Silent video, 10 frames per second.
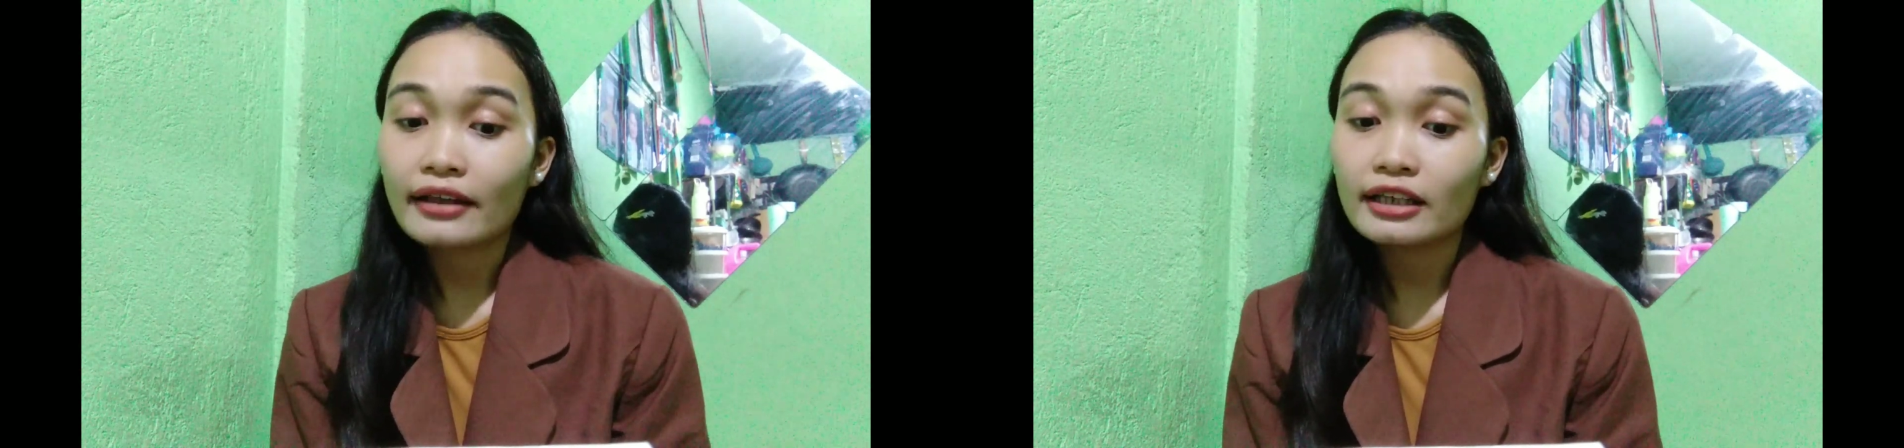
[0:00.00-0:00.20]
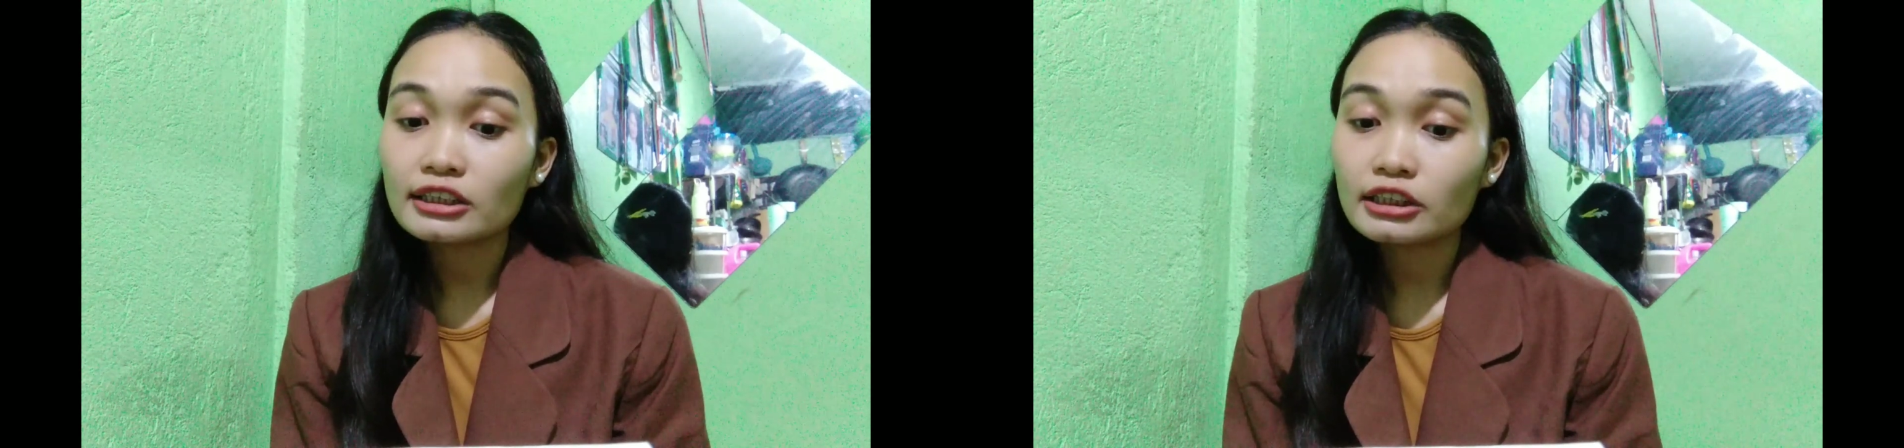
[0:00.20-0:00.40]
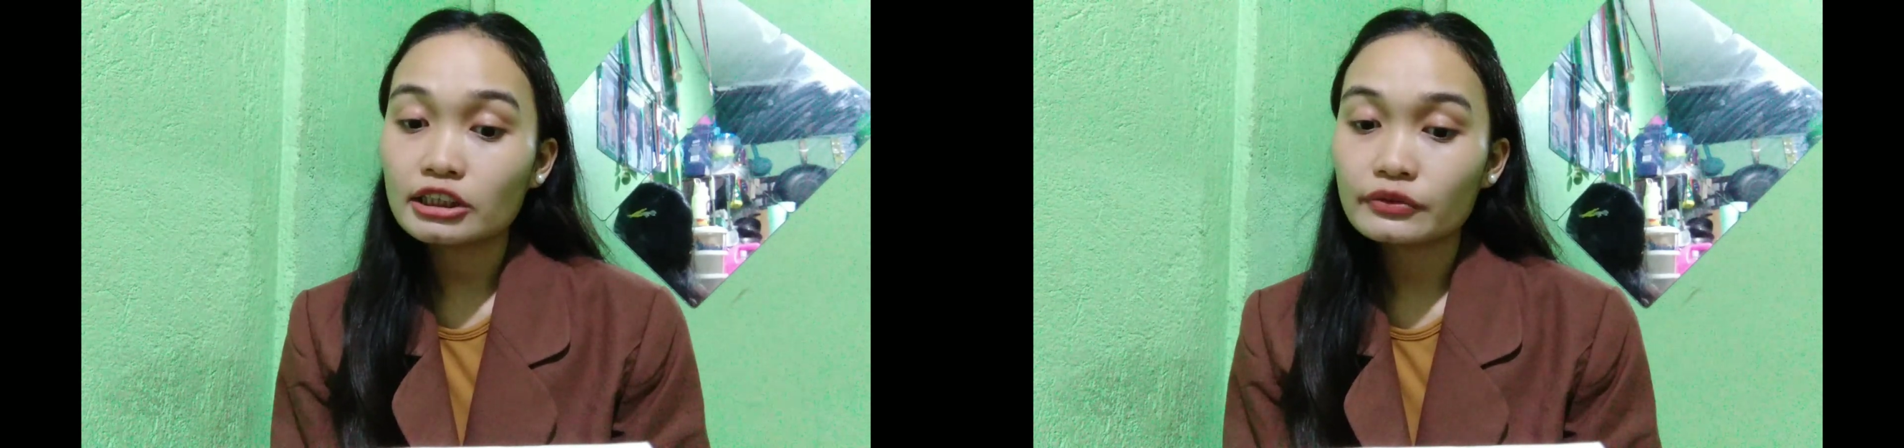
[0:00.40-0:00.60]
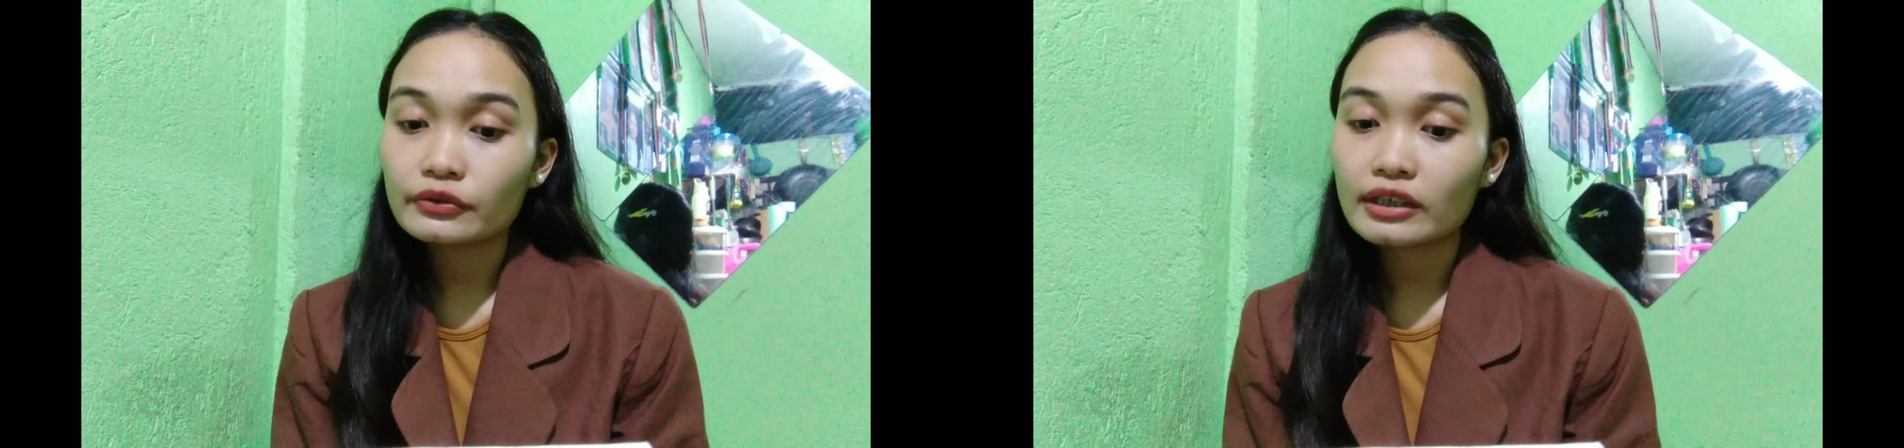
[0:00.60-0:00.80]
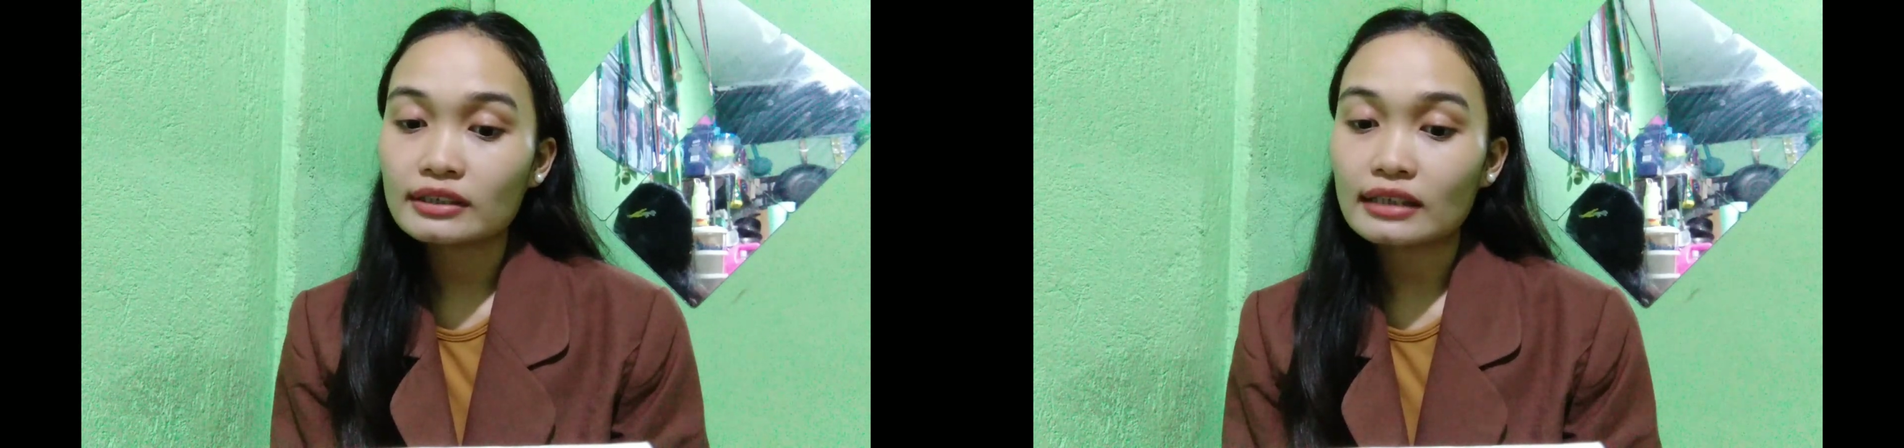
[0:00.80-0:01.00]
These
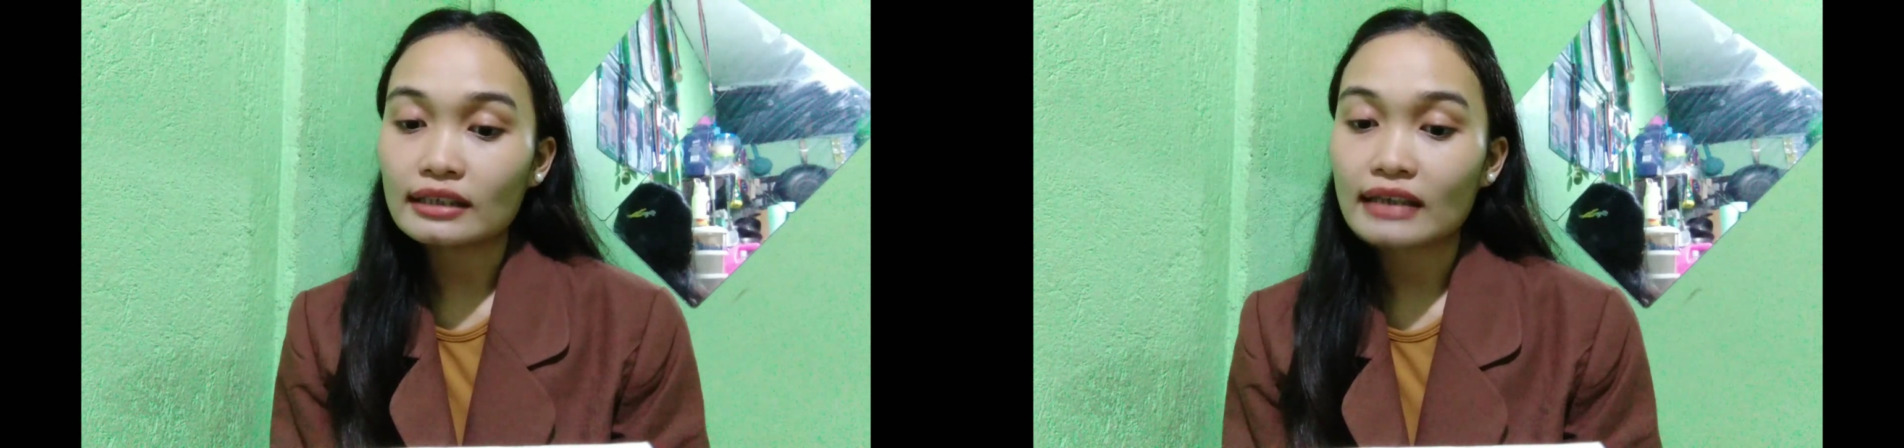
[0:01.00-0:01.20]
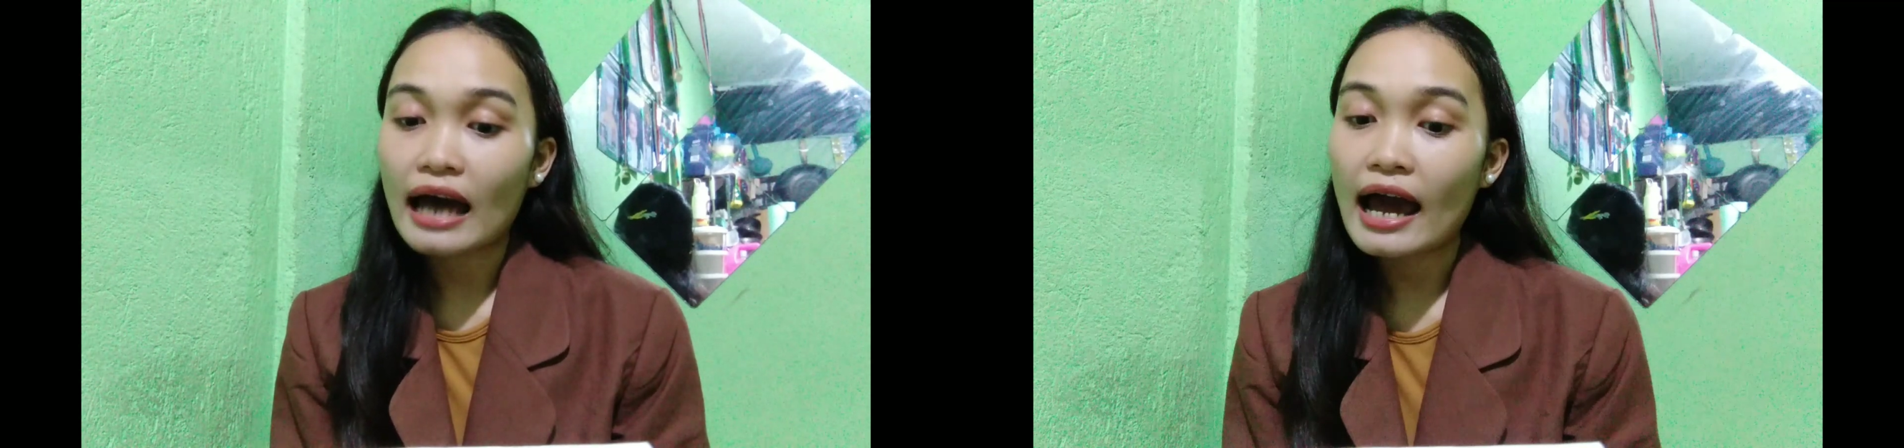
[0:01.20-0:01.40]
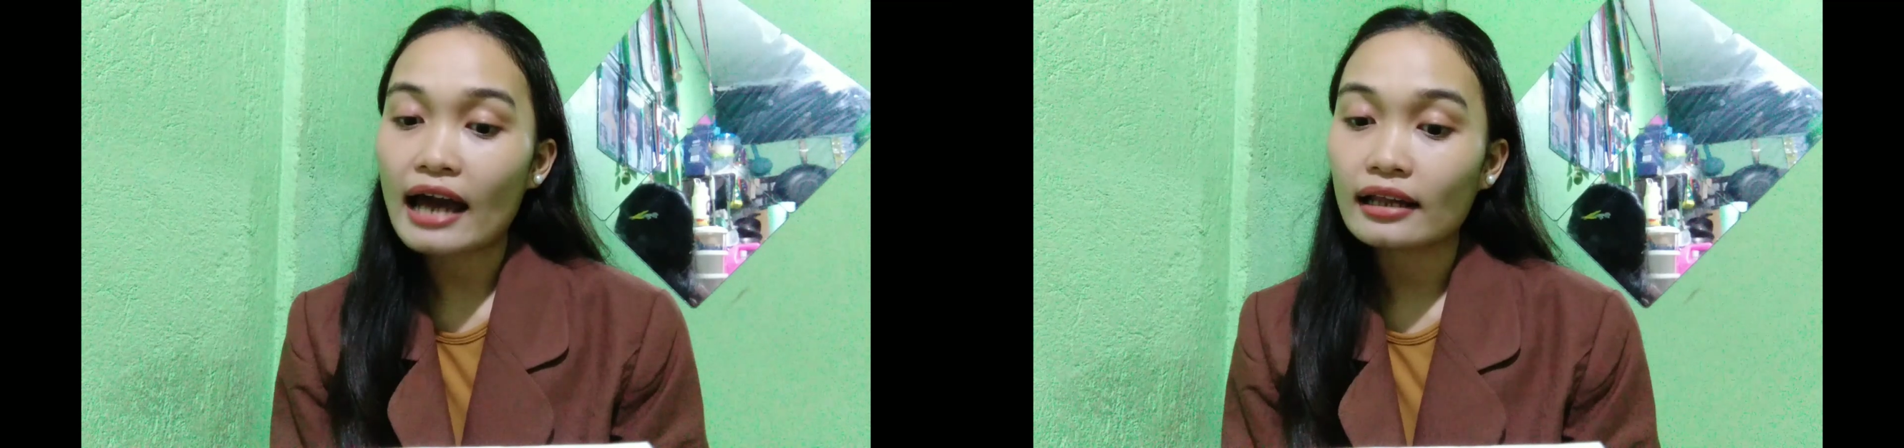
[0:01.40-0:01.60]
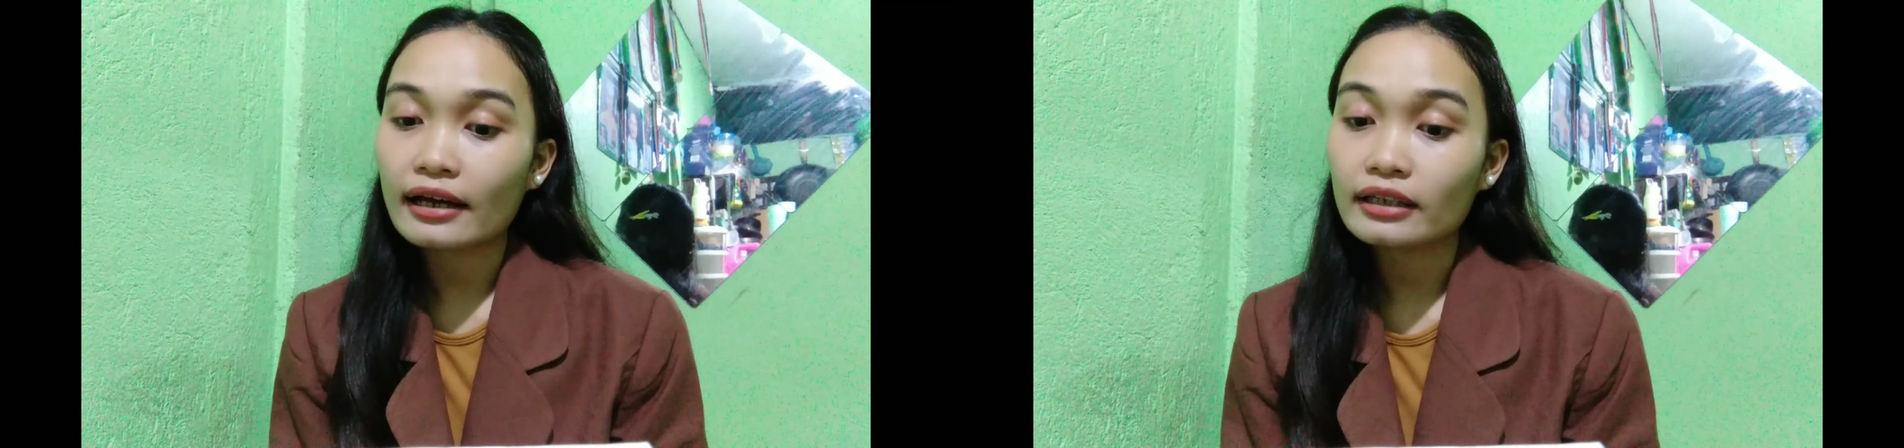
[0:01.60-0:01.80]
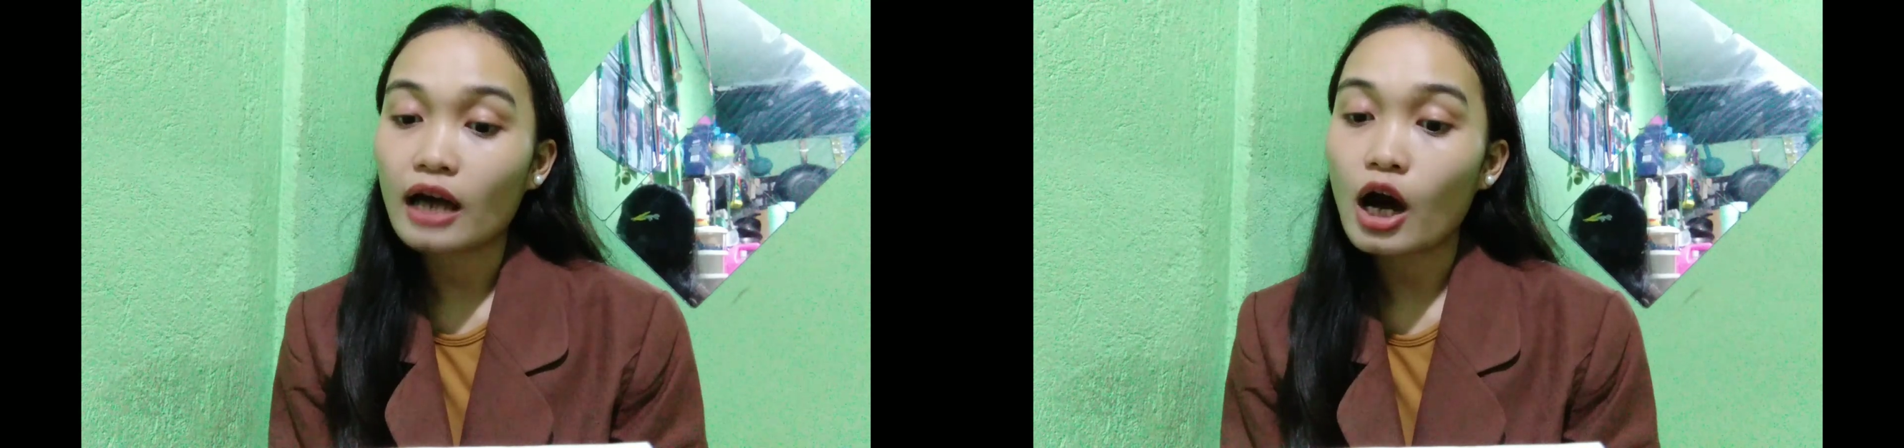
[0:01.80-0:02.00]
differences
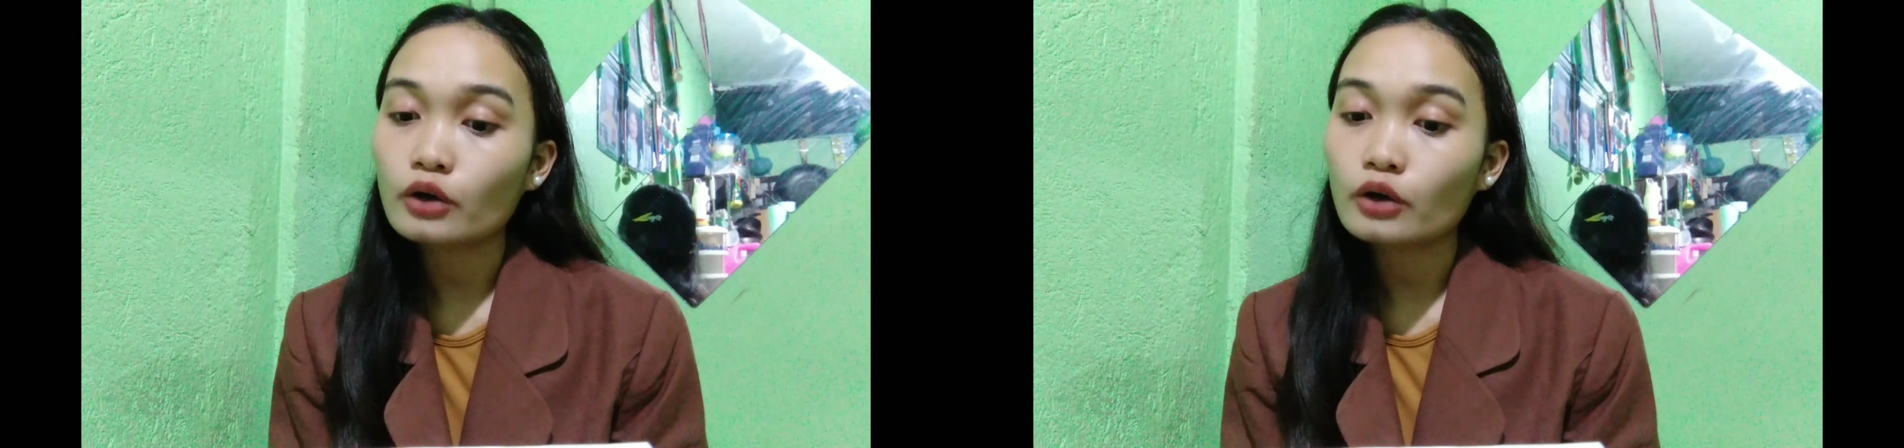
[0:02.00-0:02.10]
highlight